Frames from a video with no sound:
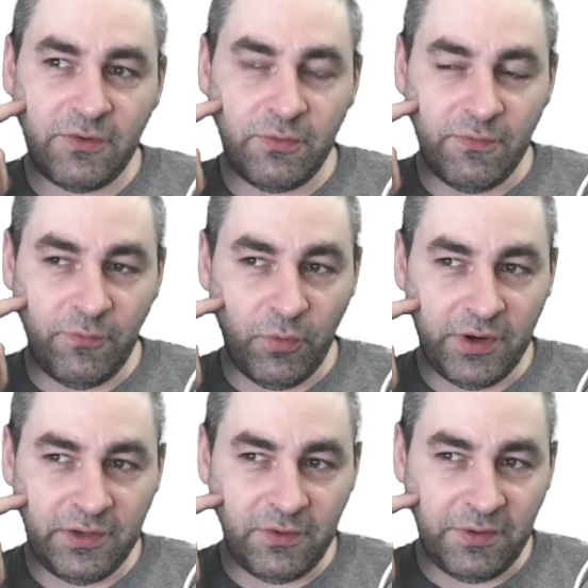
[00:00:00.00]
to
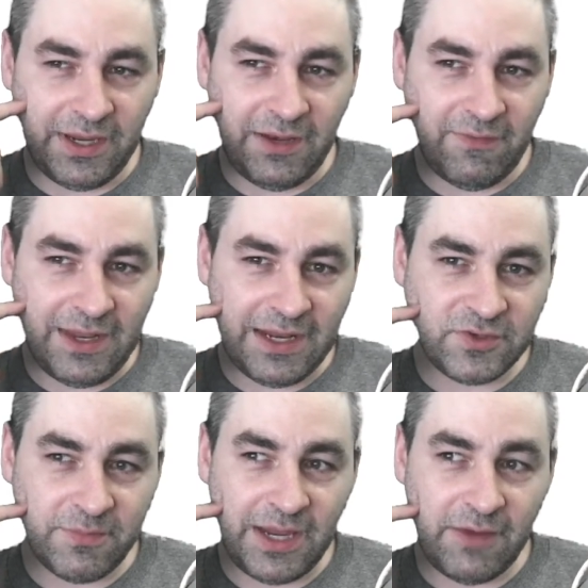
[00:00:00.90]
avoid doing any of that
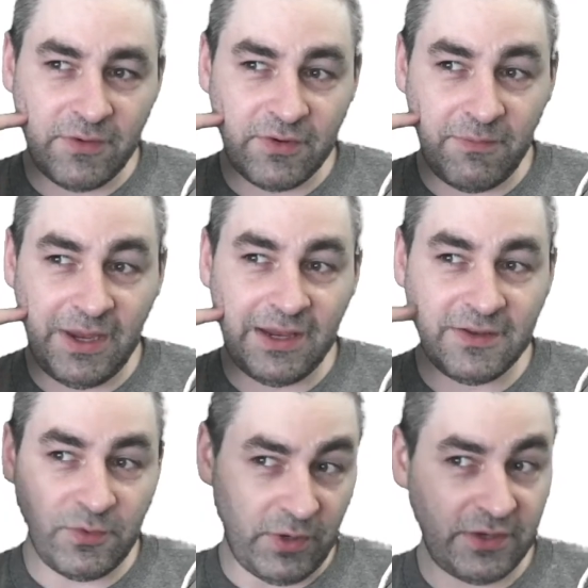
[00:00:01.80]
extra behavior to make it
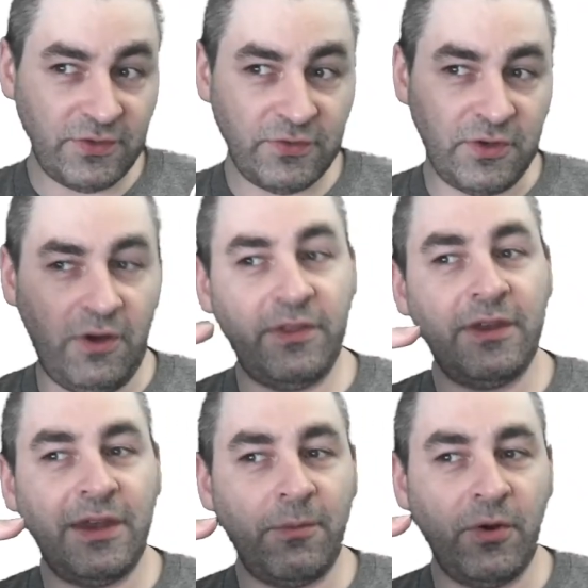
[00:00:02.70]
as quick as you saw in the
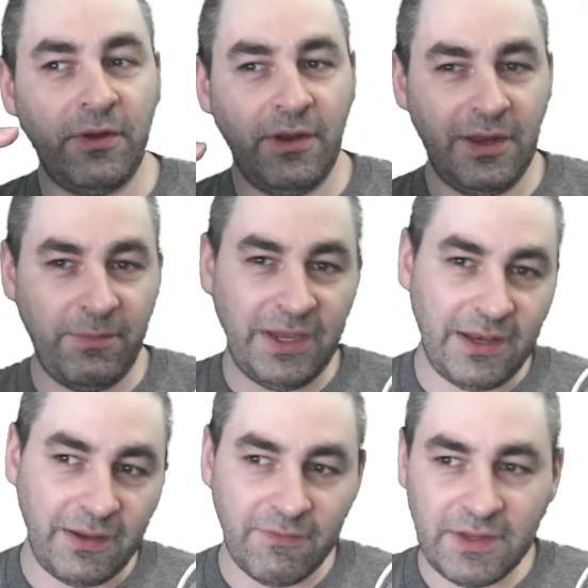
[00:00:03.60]
demo at the
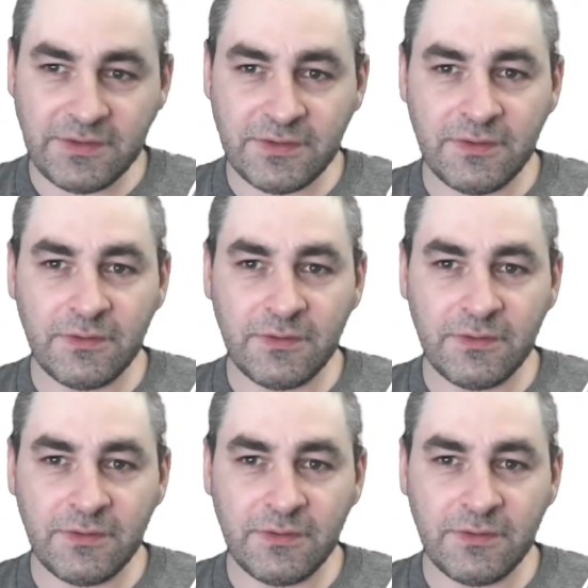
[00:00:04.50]
beginning of this.